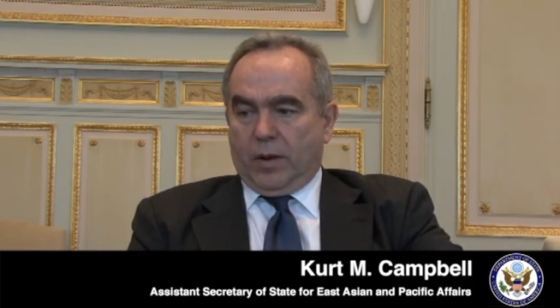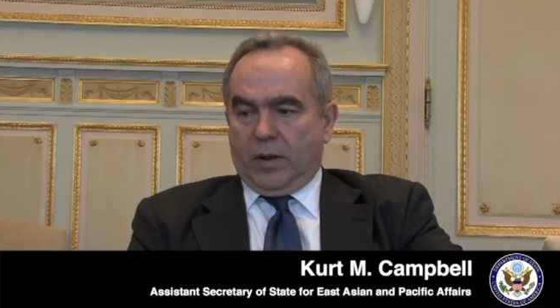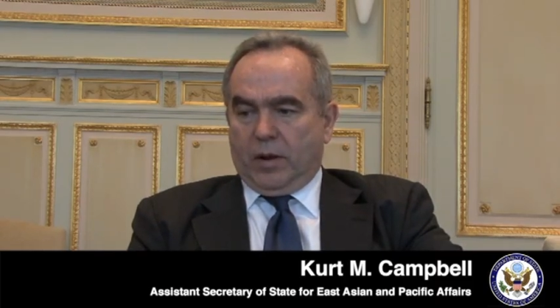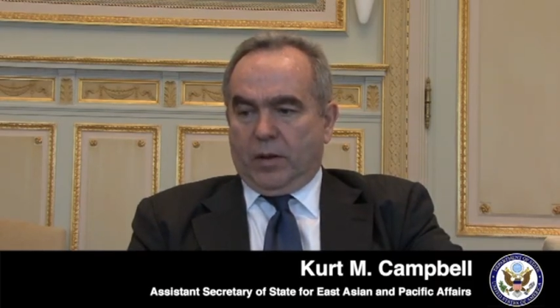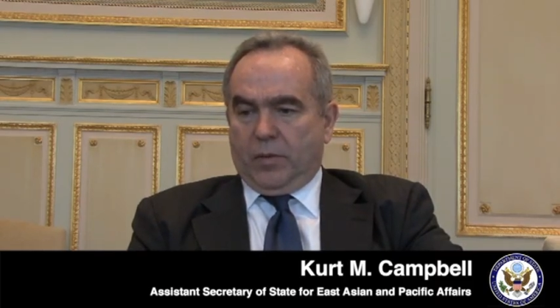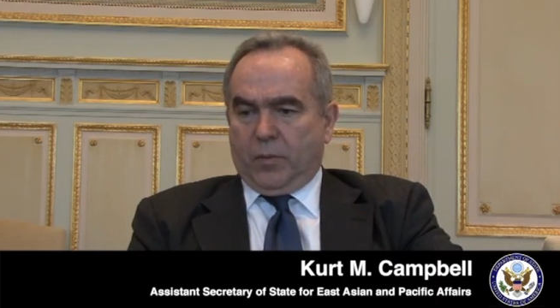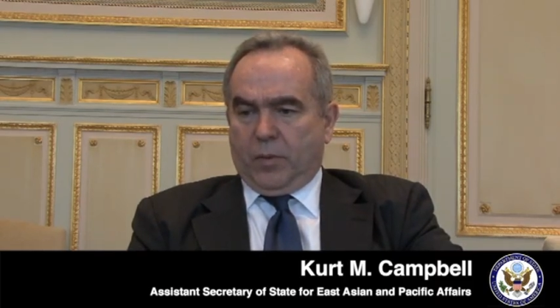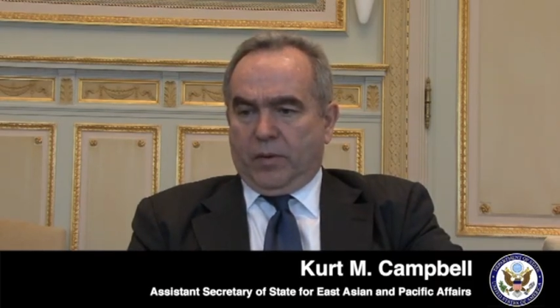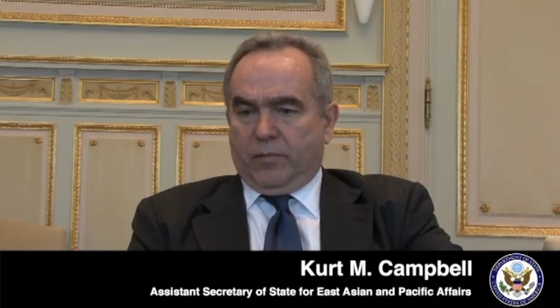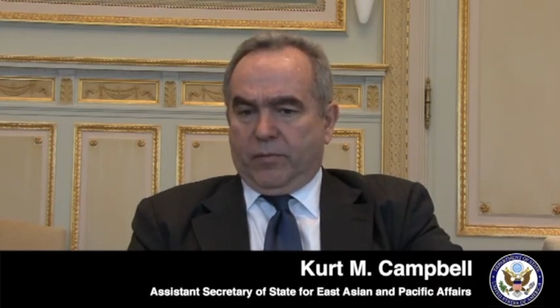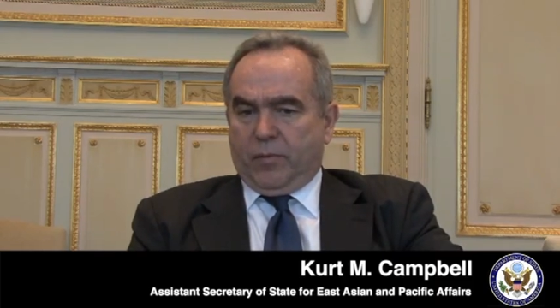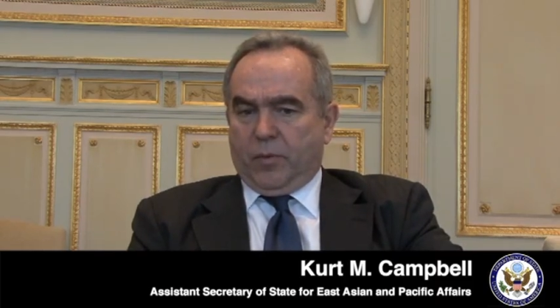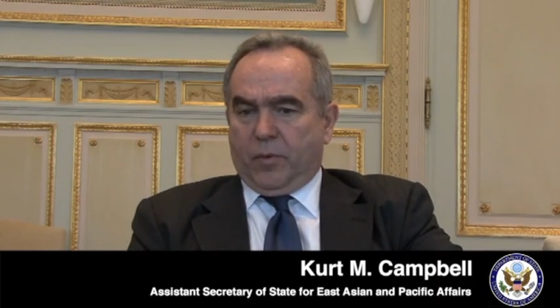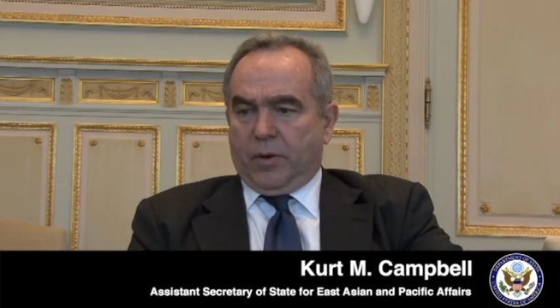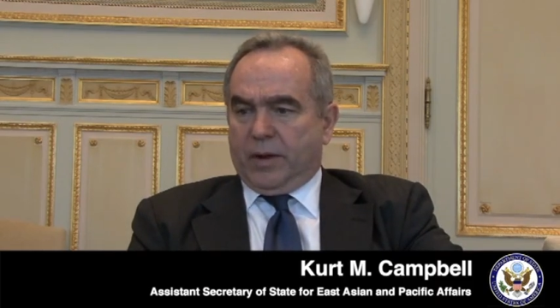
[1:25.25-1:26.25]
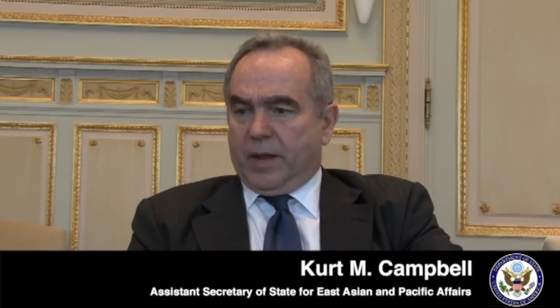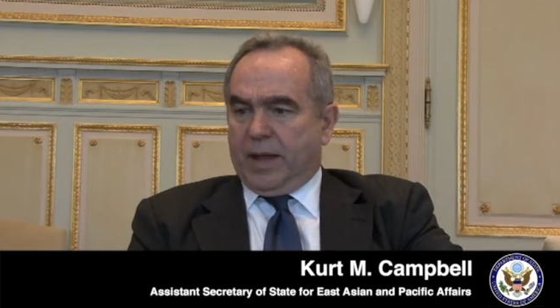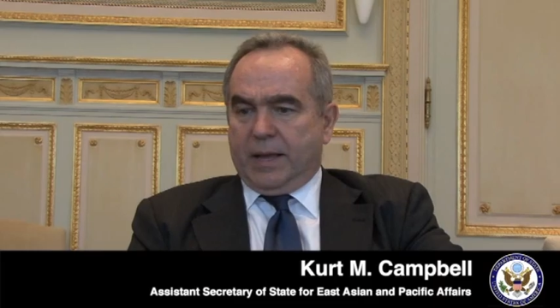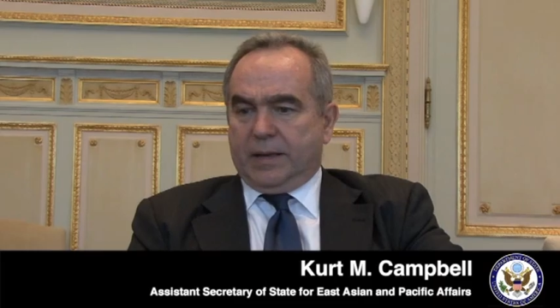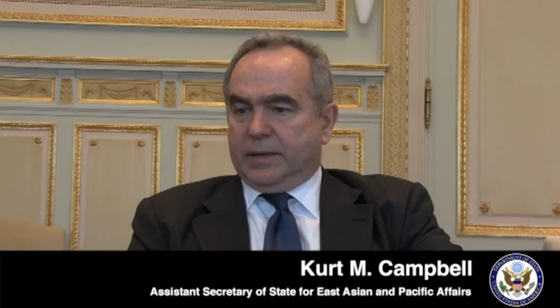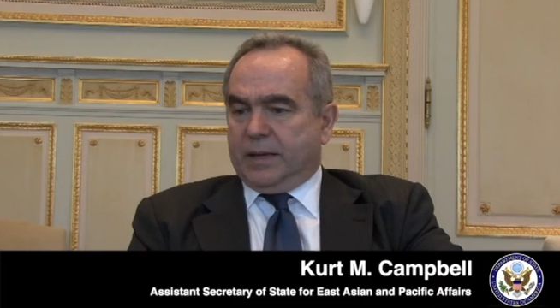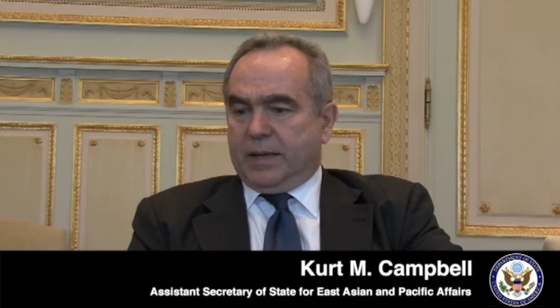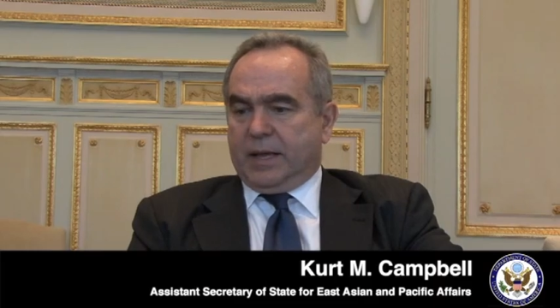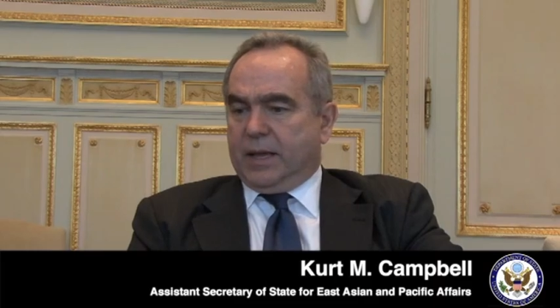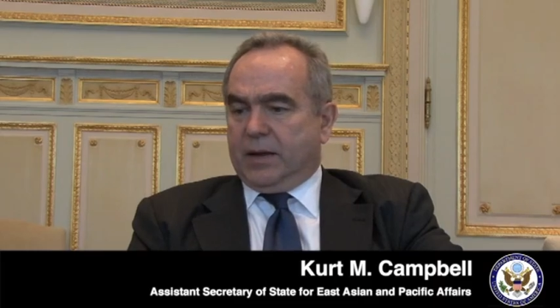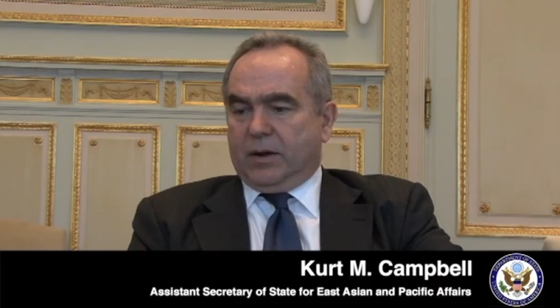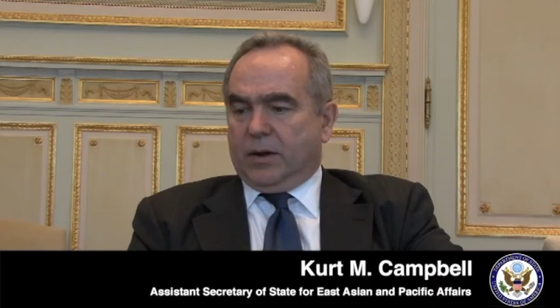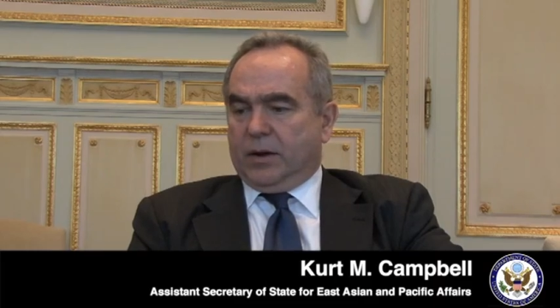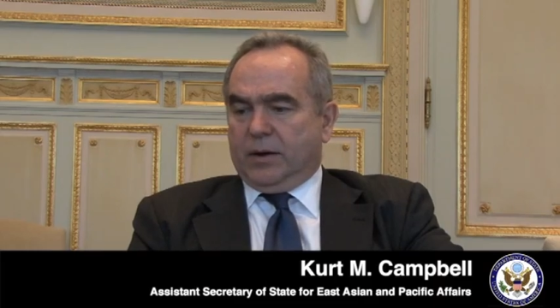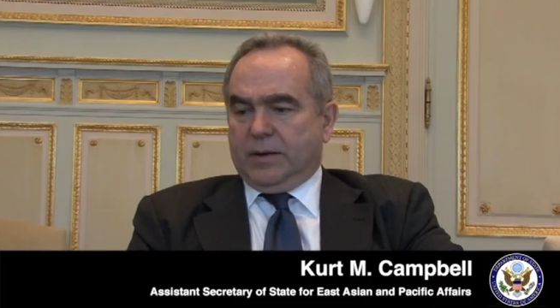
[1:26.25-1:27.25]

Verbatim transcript: on the way forward. And again, our